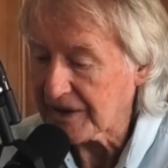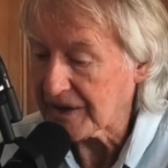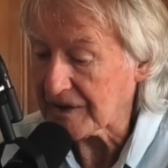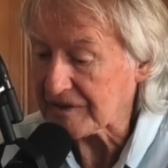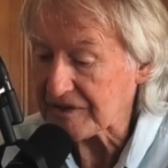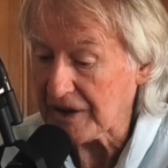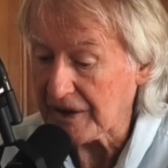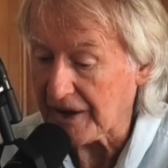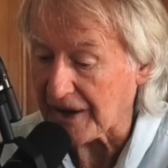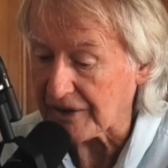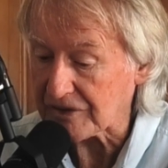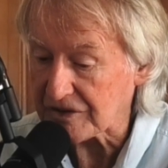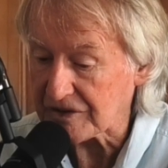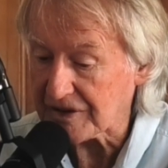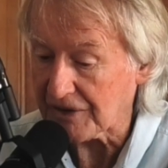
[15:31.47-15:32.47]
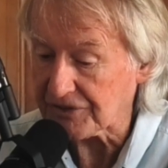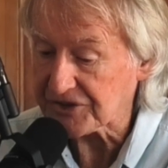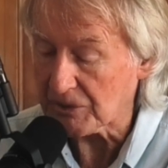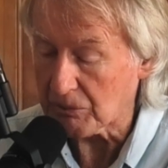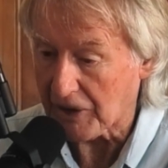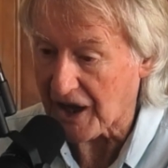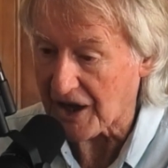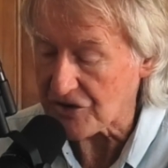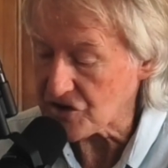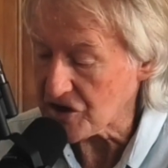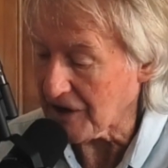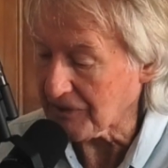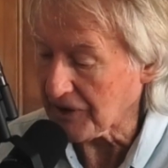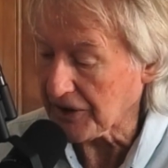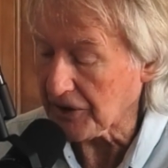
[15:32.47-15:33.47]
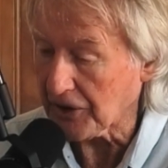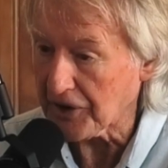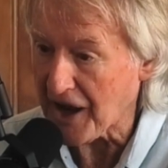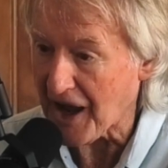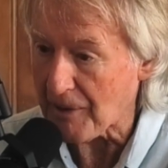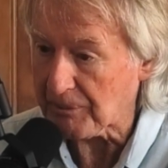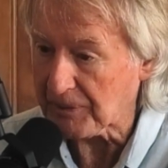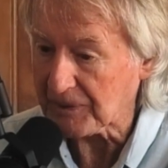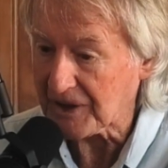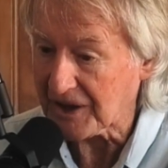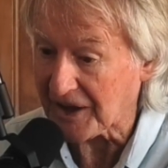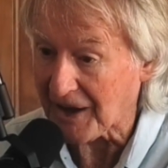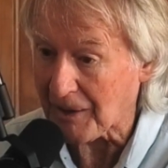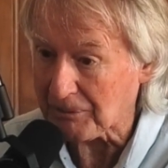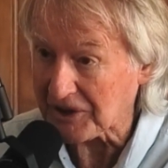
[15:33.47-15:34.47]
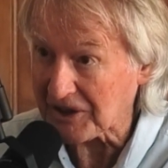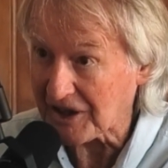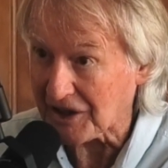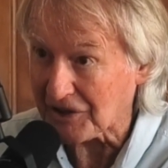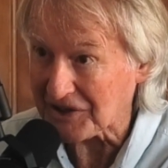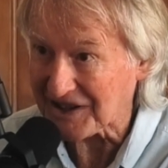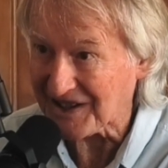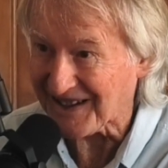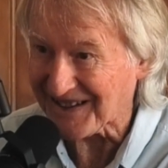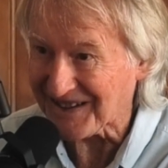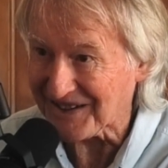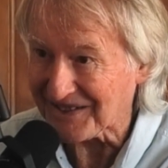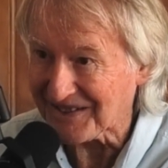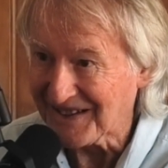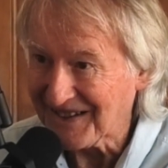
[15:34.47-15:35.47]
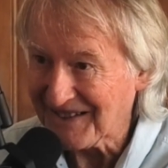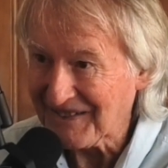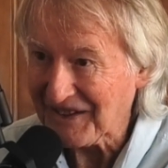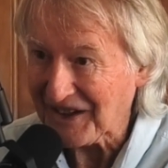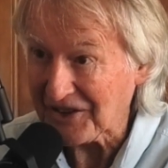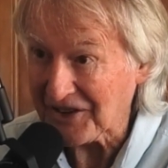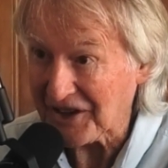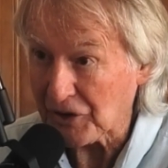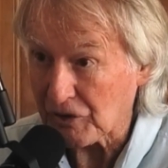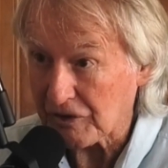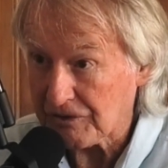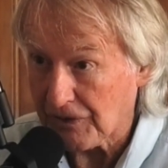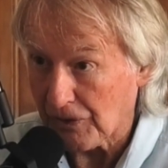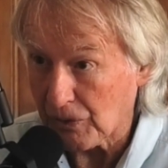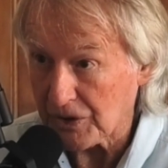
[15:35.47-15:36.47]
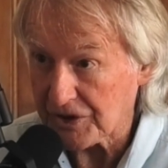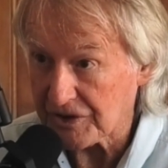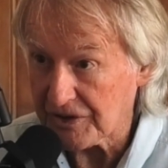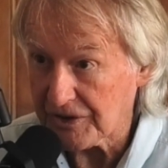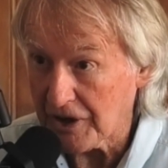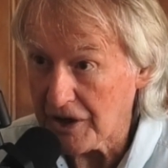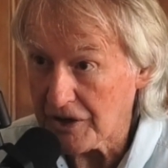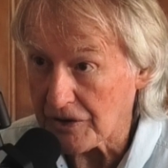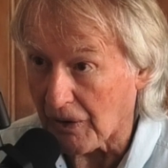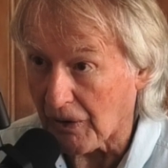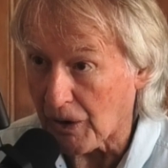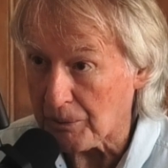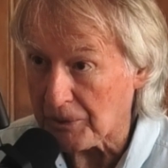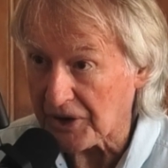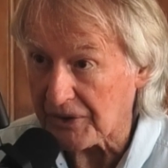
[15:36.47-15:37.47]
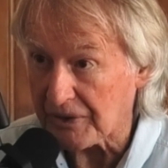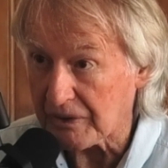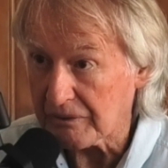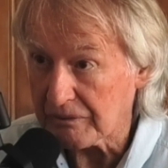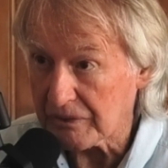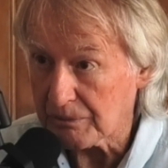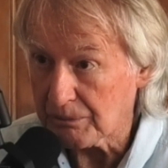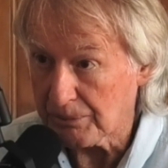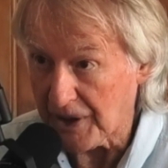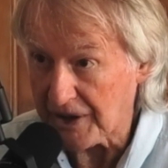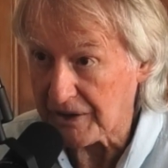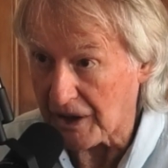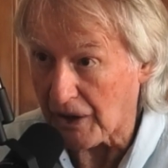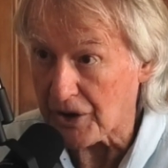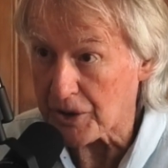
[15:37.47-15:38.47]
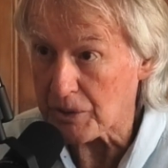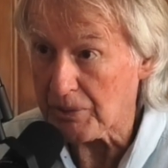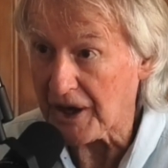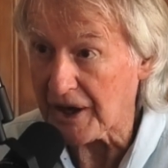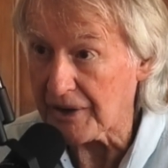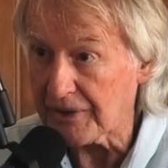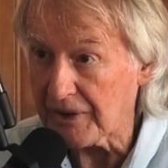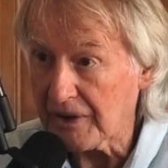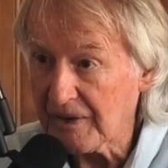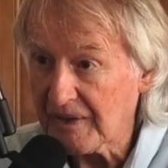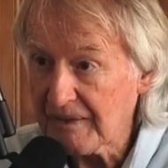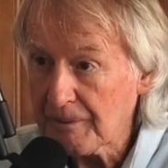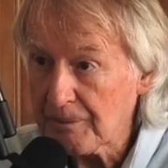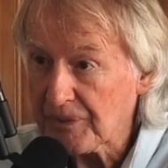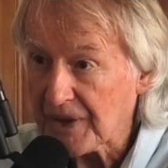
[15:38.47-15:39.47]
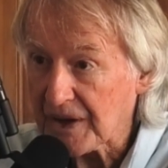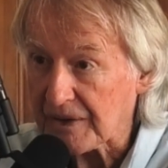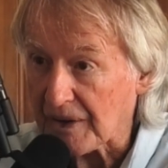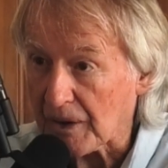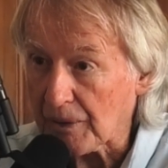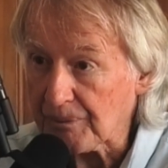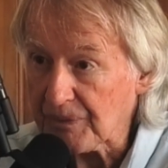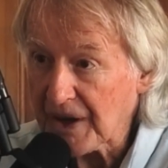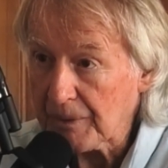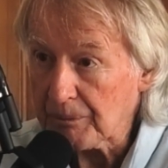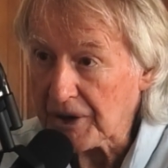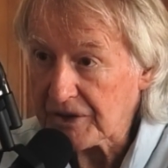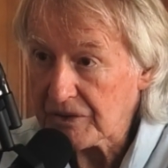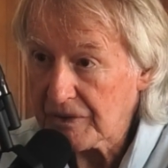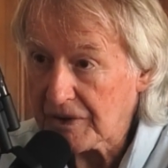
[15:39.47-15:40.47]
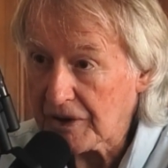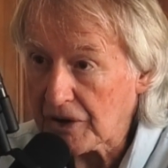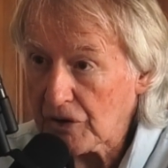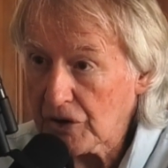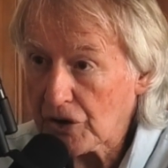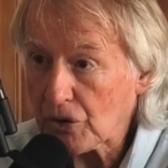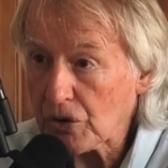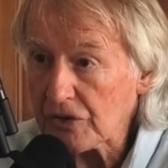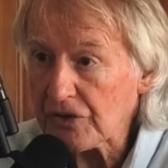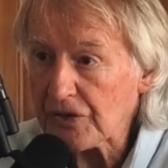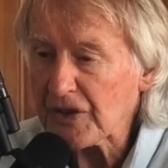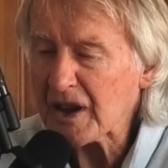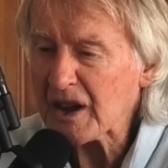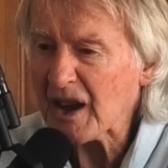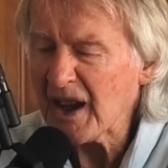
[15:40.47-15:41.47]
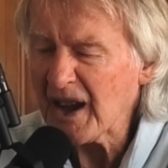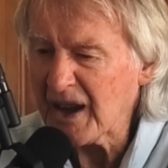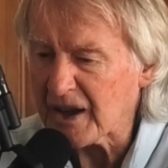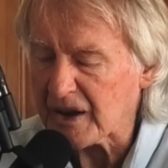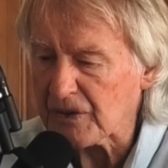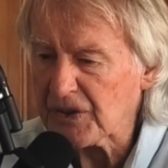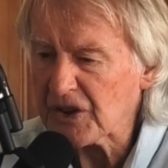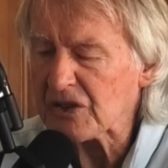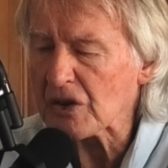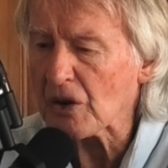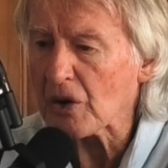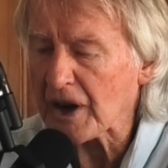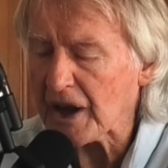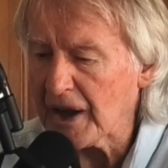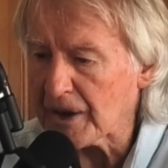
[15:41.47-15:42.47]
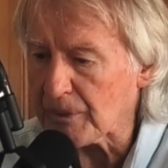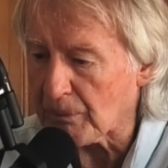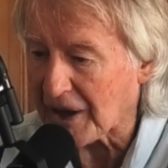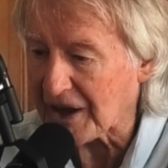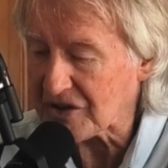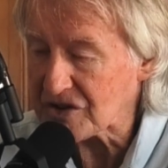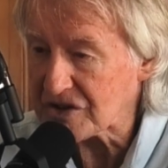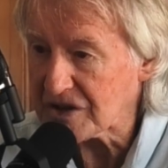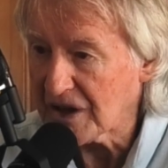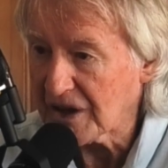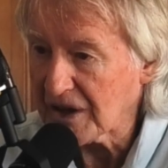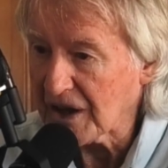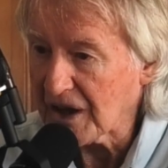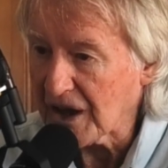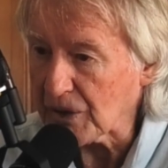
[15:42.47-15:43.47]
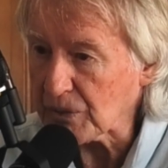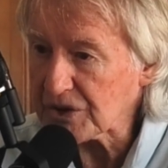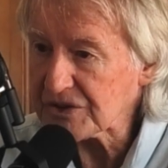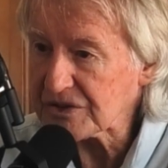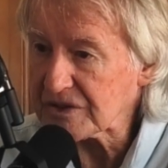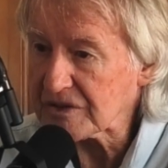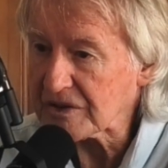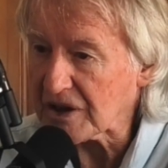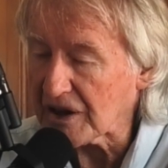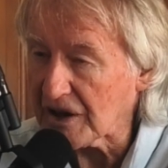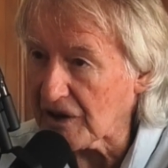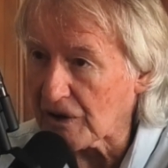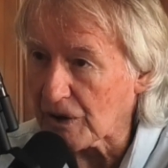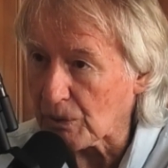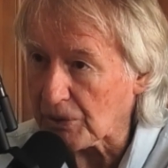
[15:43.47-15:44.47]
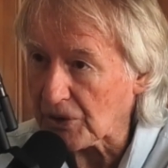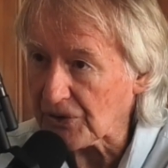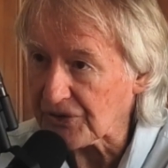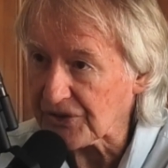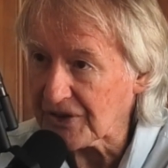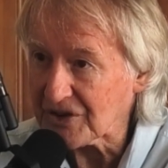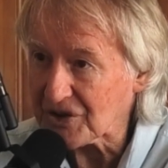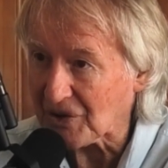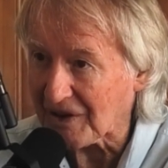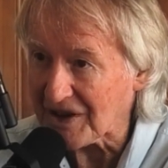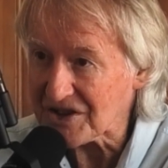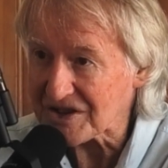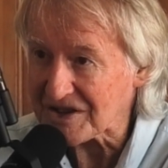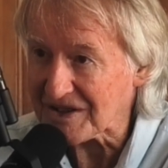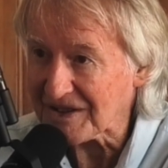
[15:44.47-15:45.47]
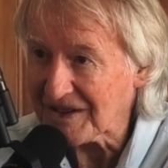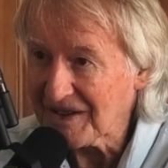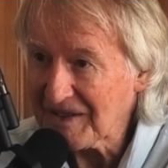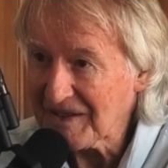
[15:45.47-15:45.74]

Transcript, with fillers: Get to lunch, have some lunch, have a little nap, get up and go again, and then look forward to tea time and bet going to bed. Yeah. So, but you, you couldn't think ahead. If you thought ahead much, it was terrible situation.